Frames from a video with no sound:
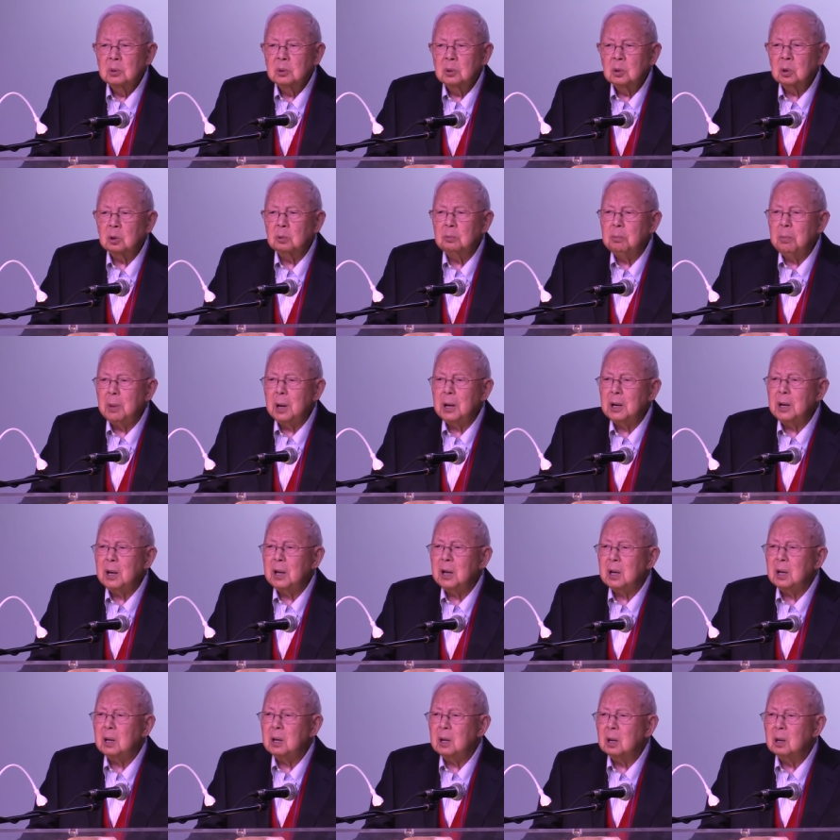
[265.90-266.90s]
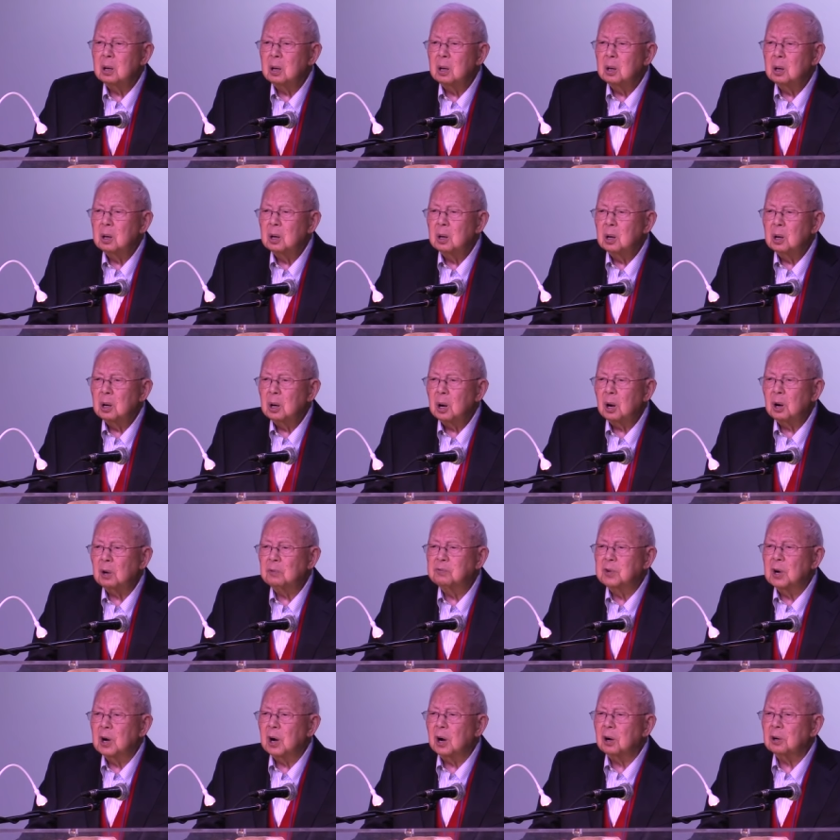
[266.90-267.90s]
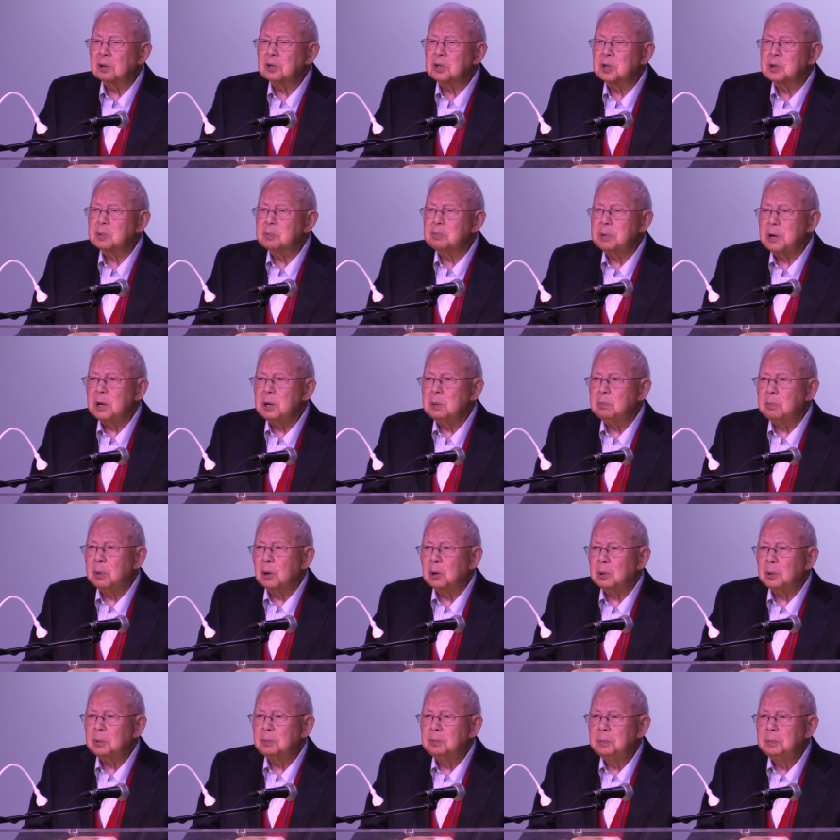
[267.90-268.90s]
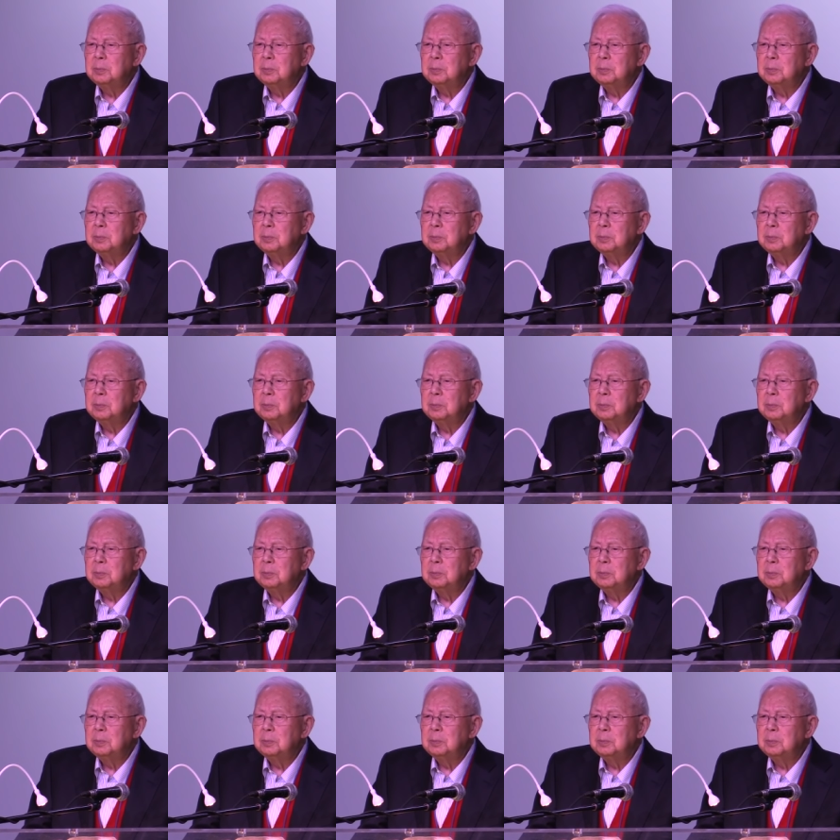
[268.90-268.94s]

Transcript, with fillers: to many of God's people.